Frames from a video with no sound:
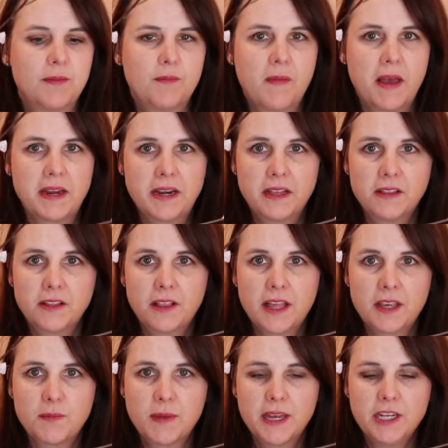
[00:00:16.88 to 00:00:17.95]
Might not look
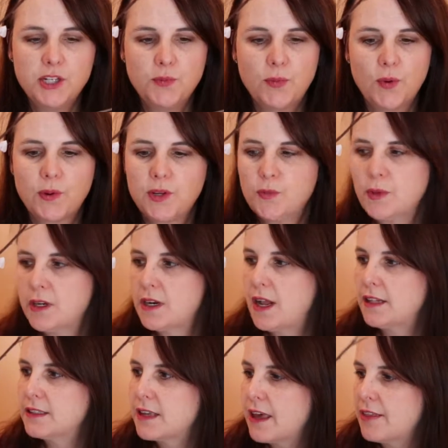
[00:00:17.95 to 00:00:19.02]
like much, but when you put it
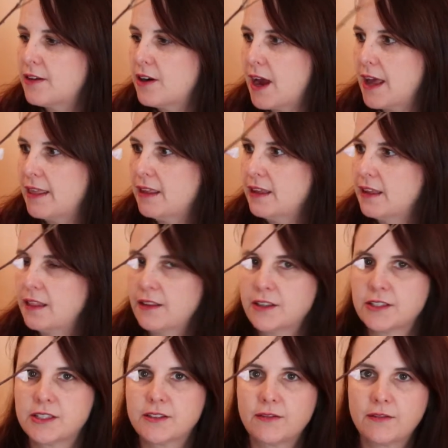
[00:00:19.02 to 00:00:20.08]
all together, I think it
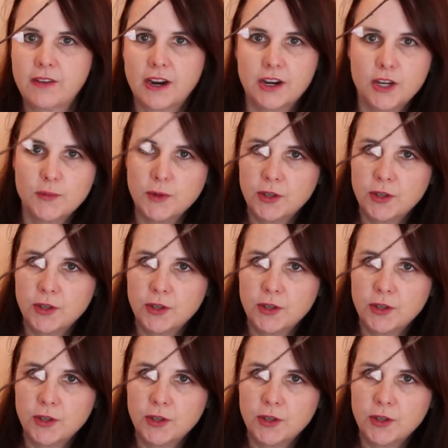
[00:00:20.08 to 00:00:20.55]
looks very